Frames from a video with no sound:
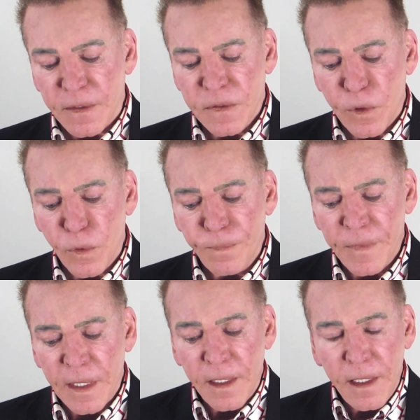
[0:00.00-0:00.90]
So
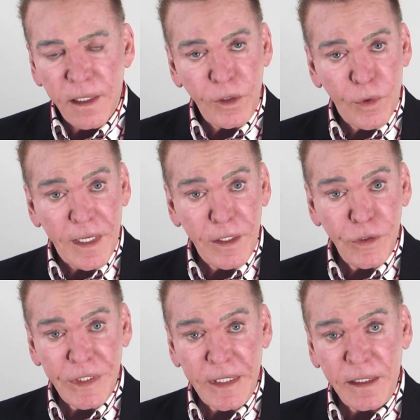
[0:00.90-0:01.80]
your
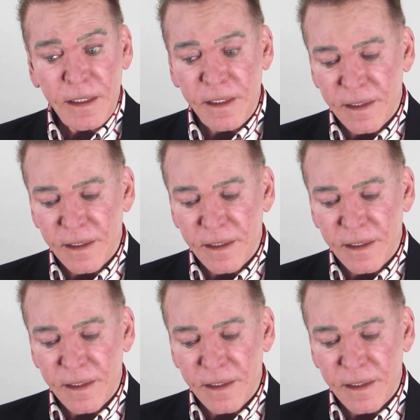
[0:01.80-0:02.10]
energy,